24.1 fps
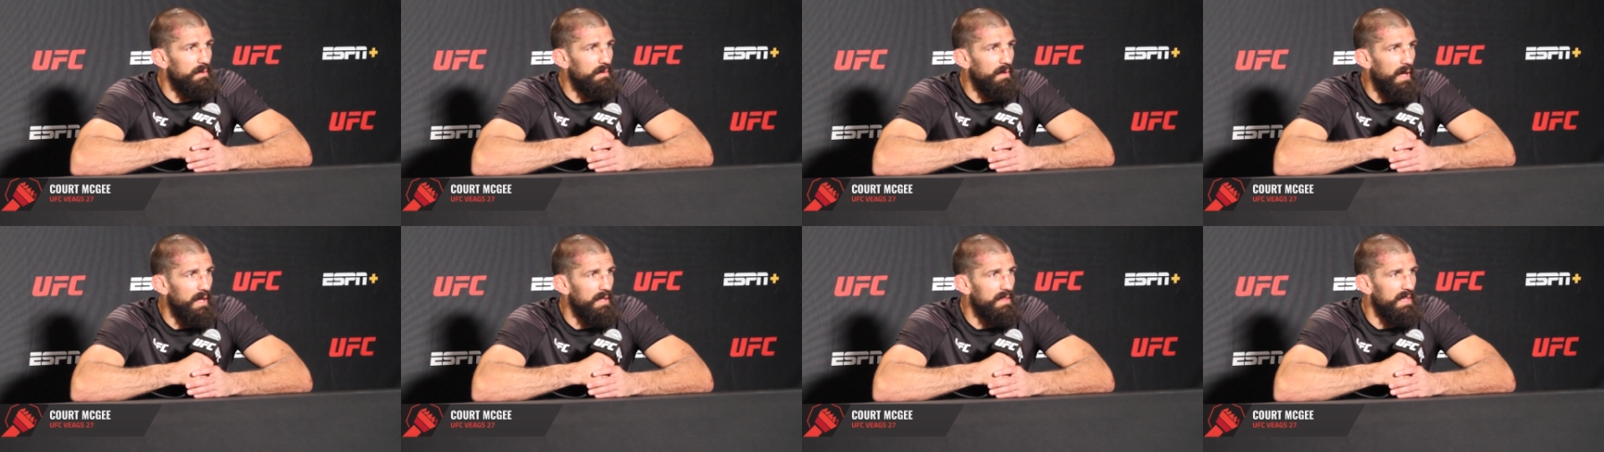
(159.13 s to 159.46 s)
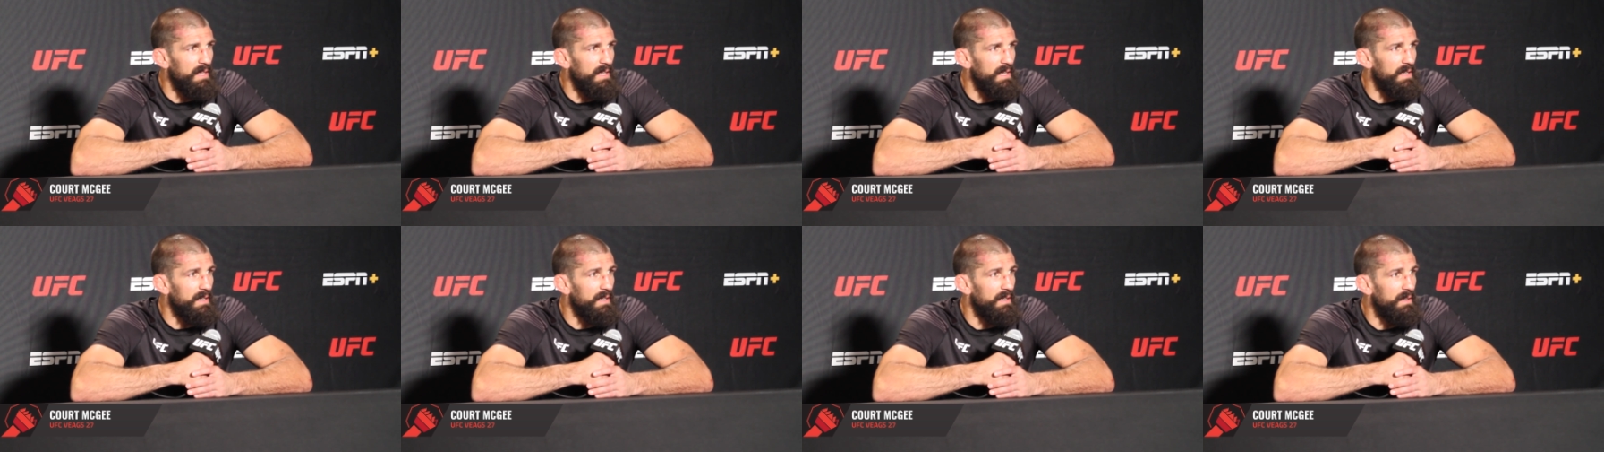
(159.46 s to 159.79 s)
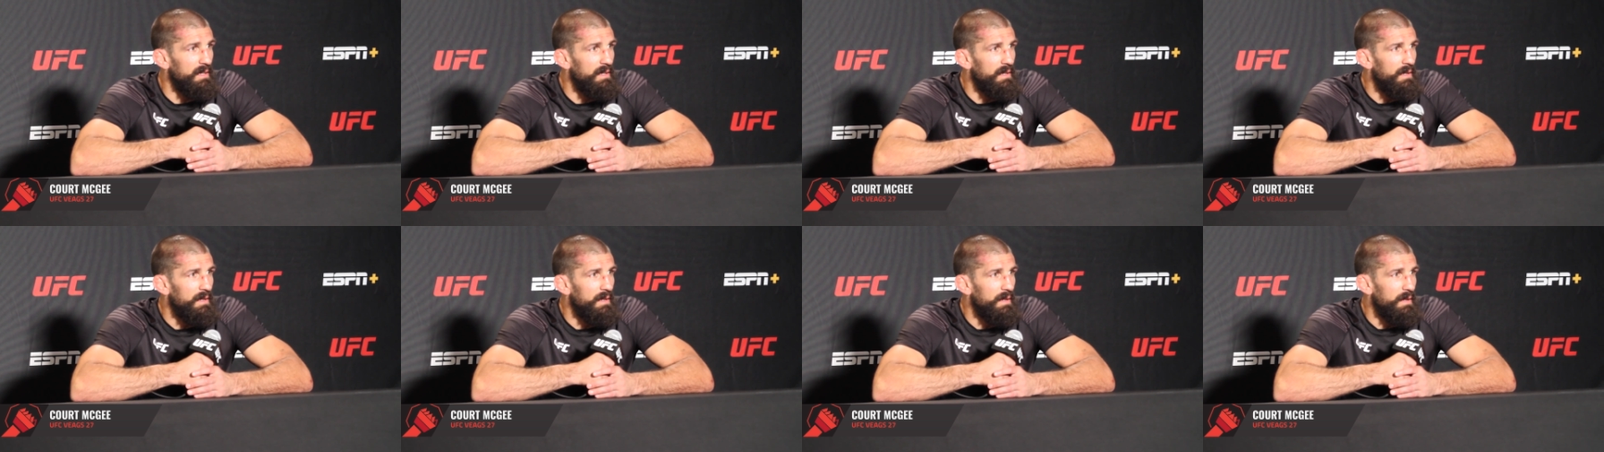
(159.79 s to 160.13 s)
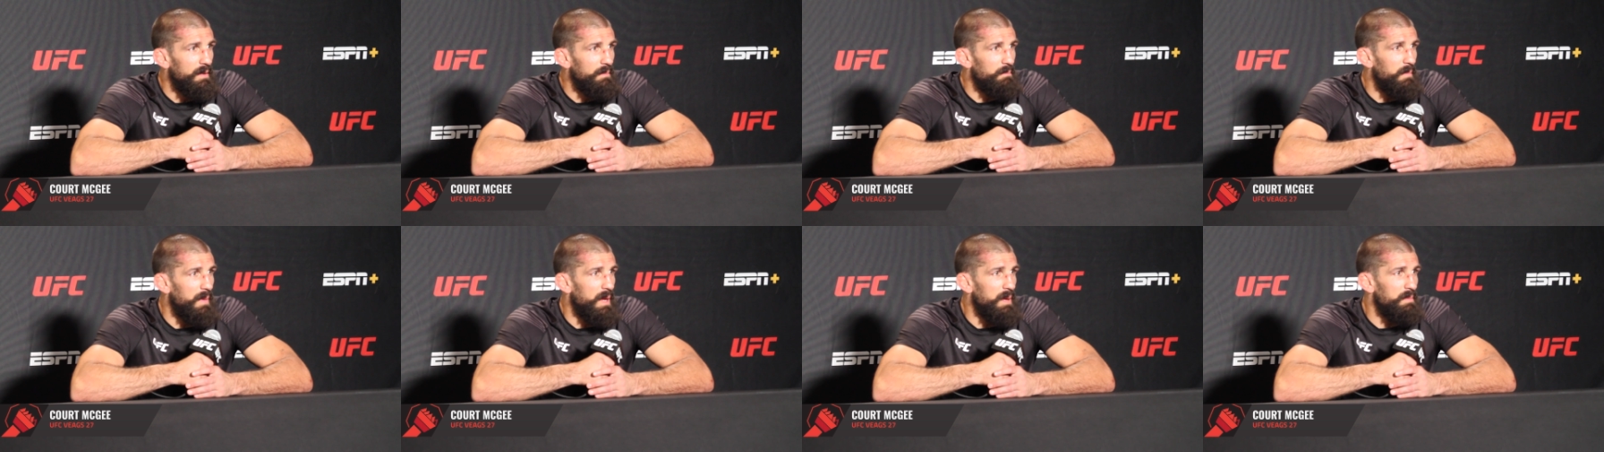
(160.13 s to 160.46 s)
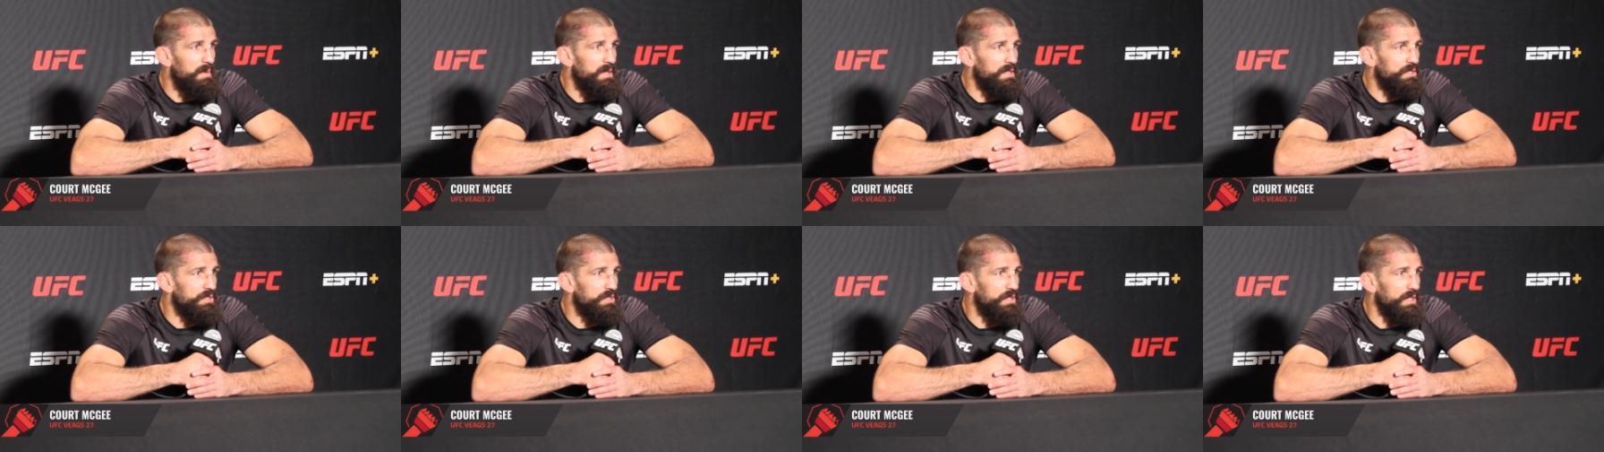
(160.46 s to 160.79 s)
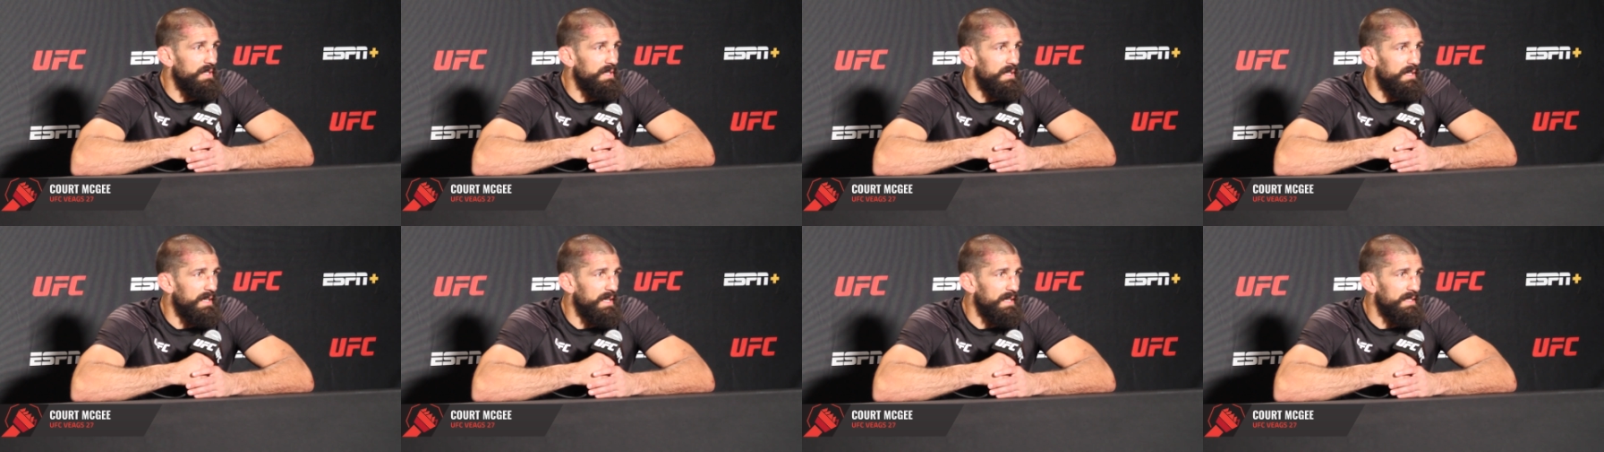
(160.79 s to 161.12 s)
I think maybe
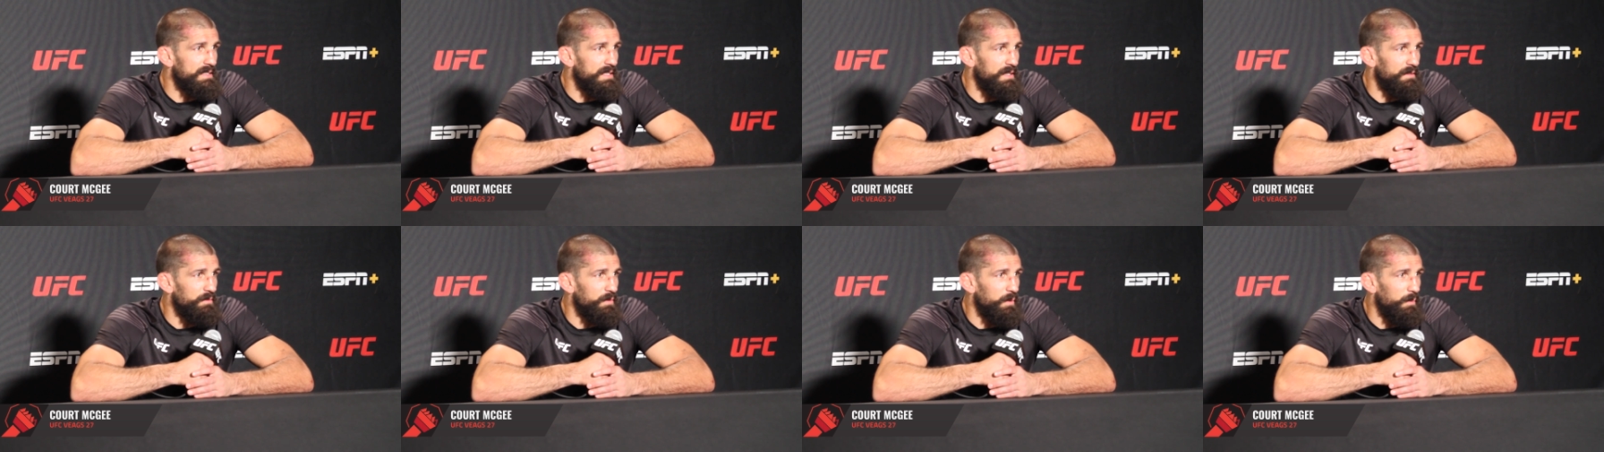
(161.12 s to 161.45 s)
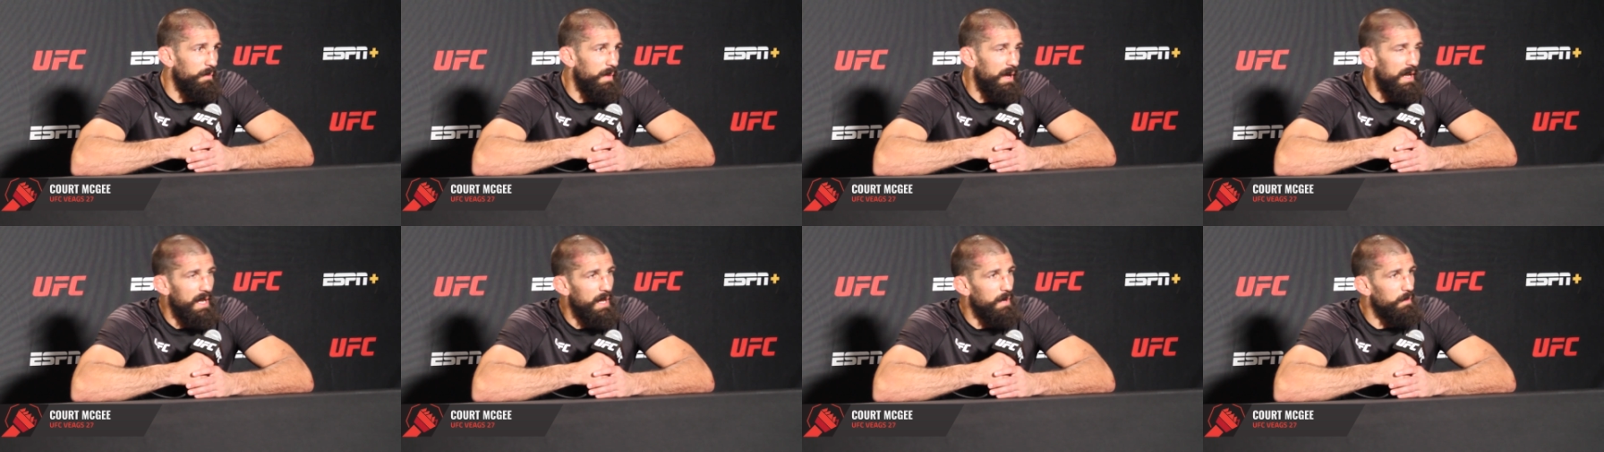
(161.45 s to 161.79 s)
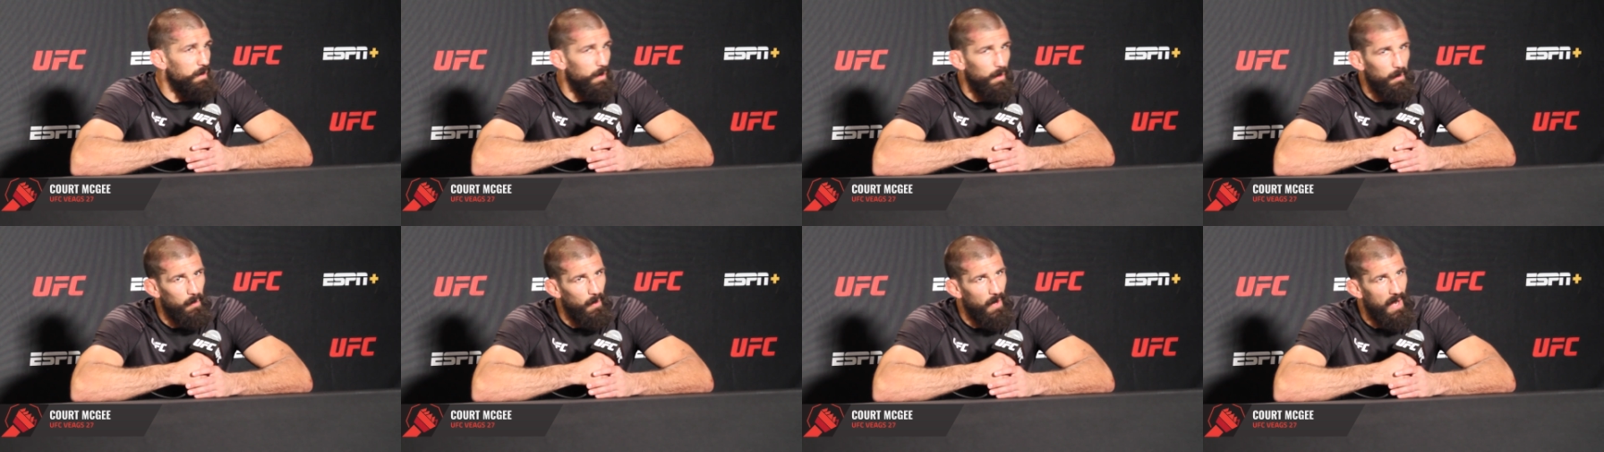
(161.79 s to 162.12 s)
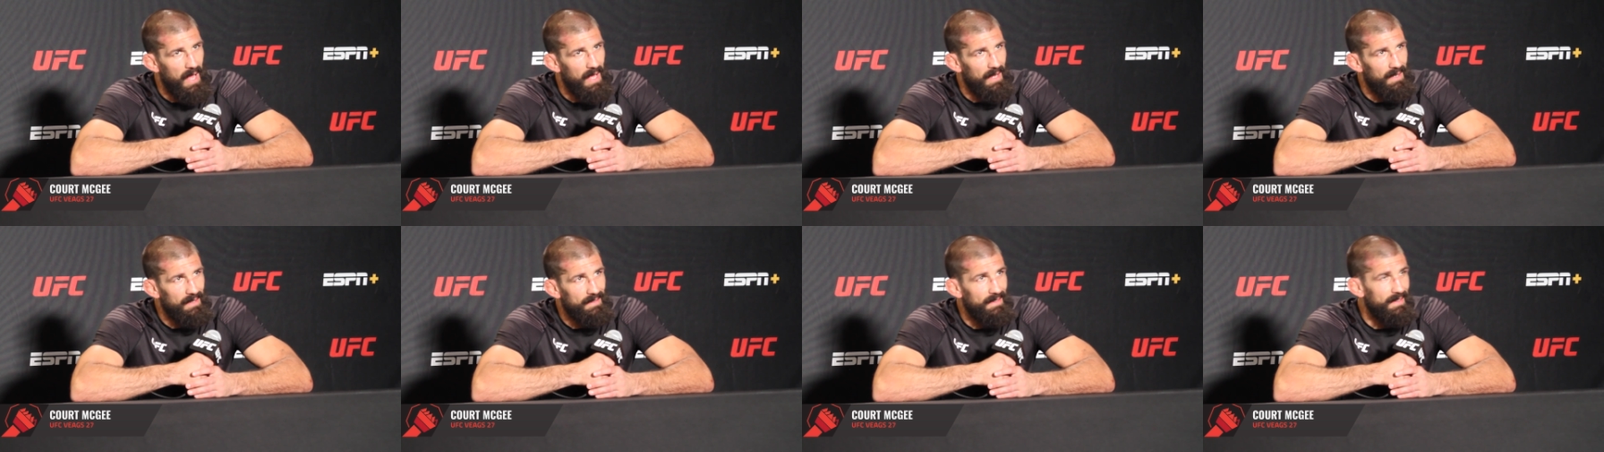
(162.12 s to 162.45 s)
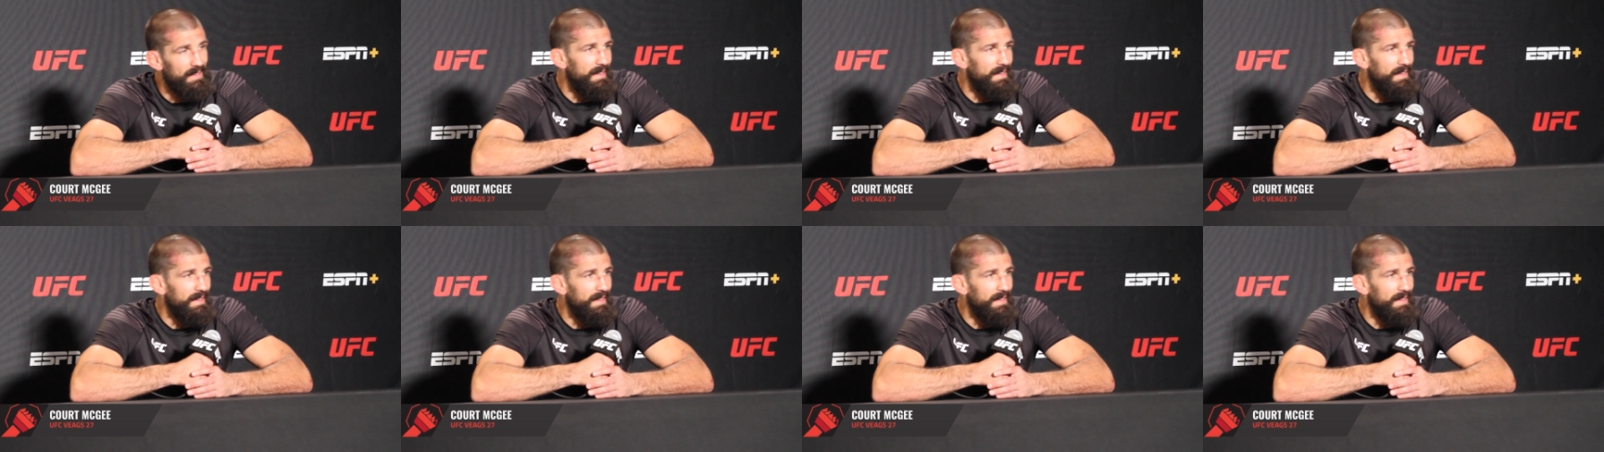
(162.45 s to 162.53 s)
she gets it from my neighbor Brett,